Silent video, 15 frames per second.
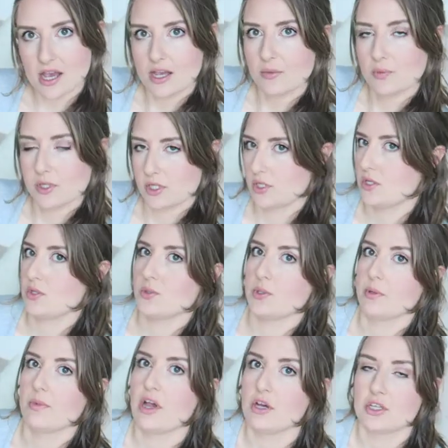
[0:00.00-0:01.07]
I wanted to
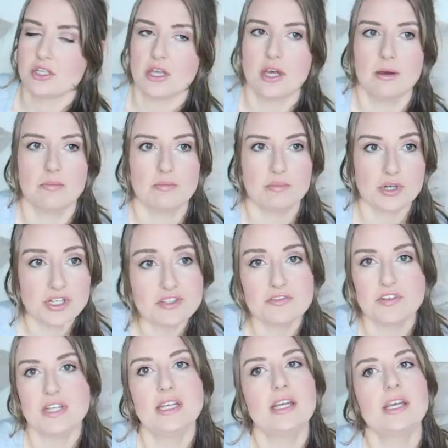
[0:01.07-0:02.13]
talk about
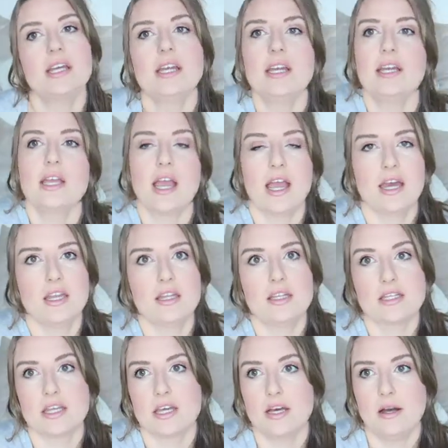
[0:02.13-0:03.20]
breastfeeding
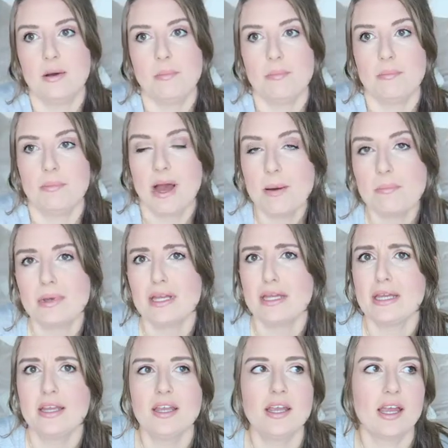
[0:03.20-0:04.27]
and
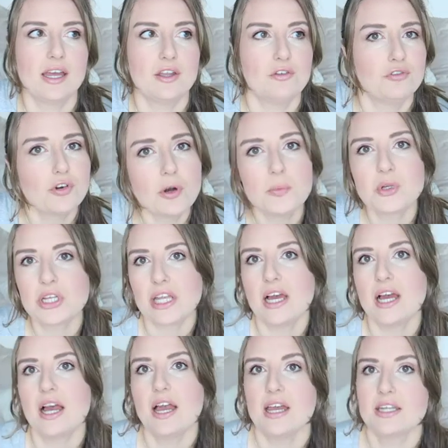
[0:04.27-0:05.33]
pumping and
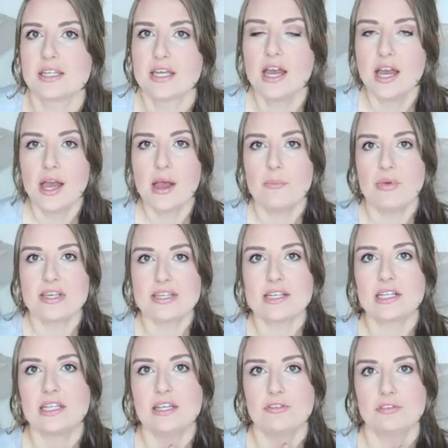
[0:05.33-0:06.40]
formula and
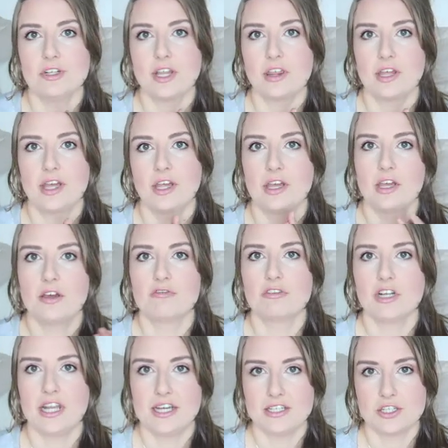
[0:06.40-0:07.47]
basically everything
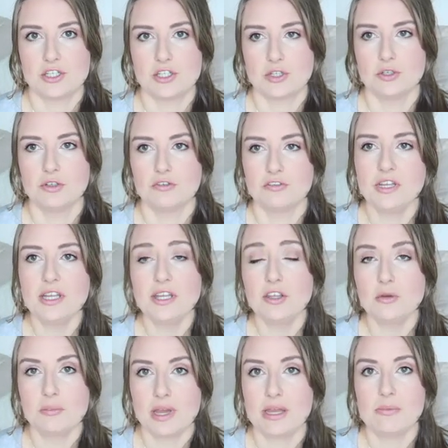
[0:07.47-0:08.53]
related to feeding
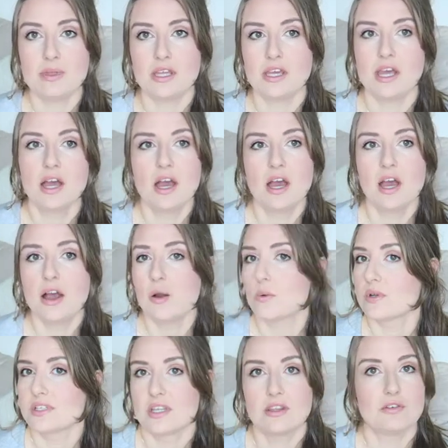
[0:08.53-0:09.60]
your baby
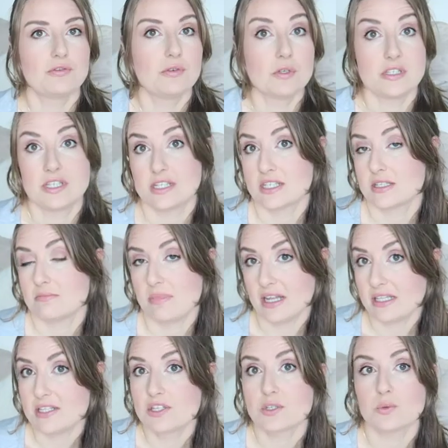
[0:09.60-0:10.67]
within the first 6
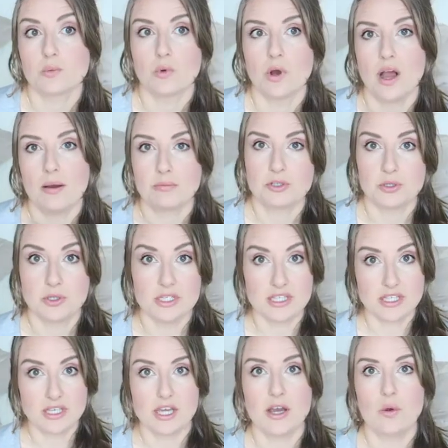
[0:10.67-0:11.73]
months or up to a
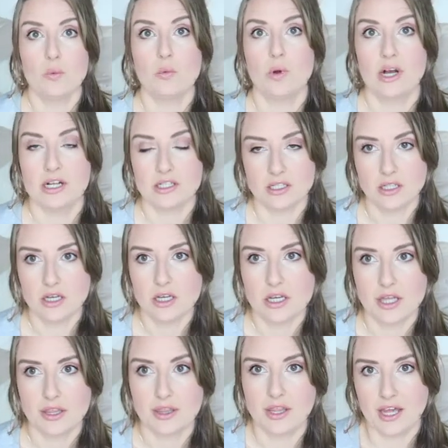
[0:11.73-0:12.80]
year while
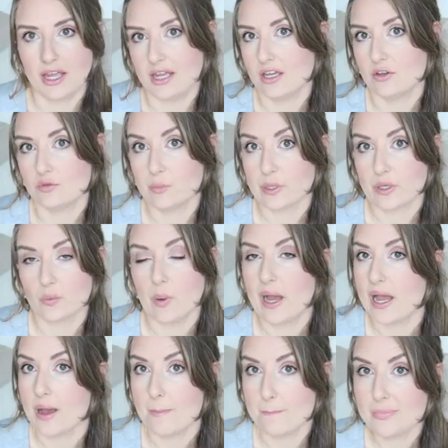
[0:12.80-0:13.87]
they
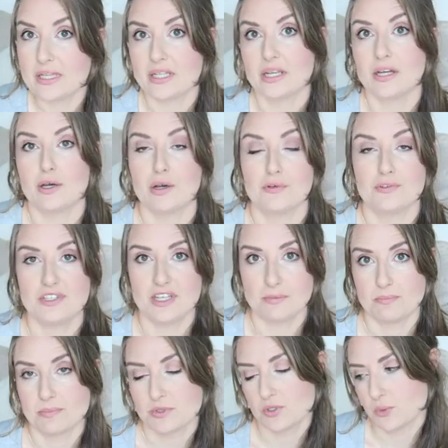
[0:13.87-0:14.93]
require milk of
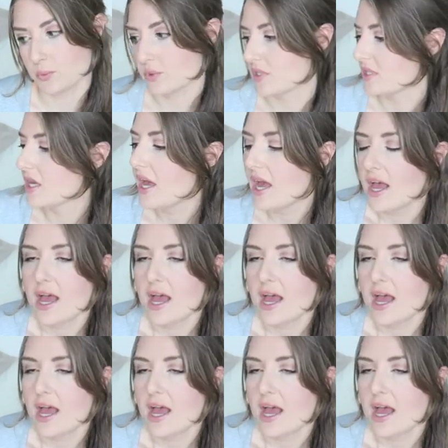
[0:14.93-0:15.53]
some sorts.